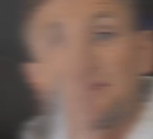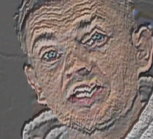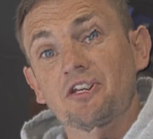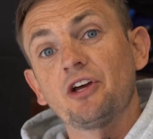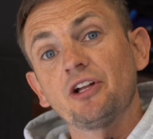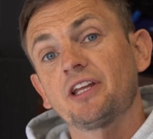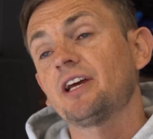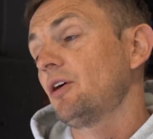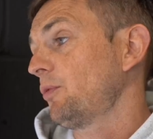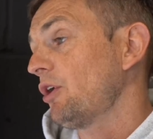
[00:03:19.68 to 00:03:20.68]
we said
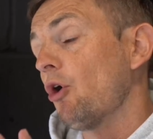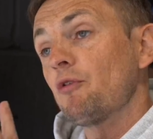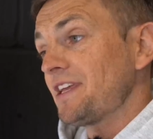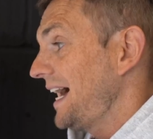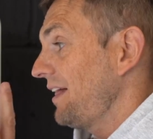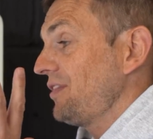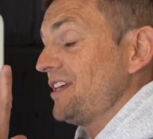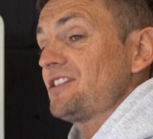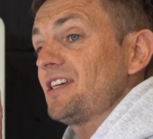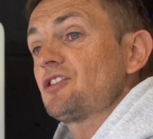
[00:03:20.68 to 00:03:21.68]
earlier, we already had this
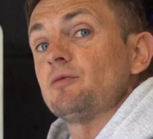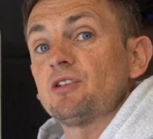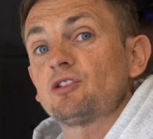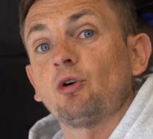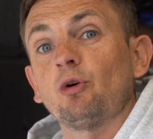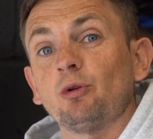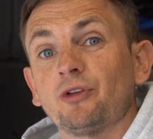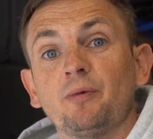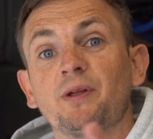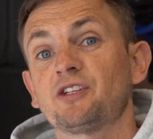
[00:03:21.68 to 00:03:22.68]
system installed that
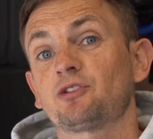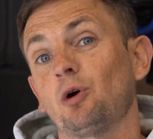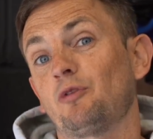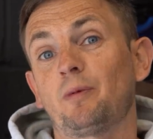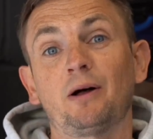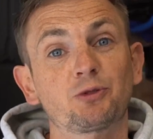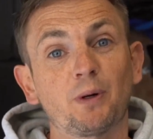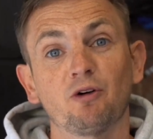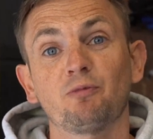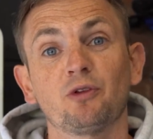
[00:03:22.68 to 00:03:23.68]
had been installed for about
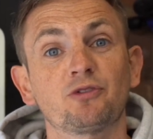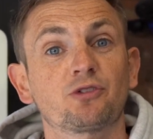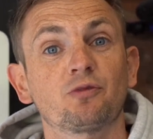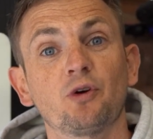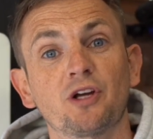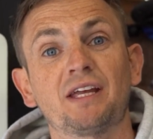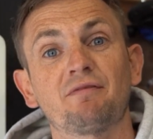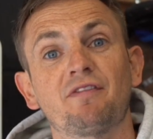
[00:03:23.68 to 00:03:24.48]
twelve months, working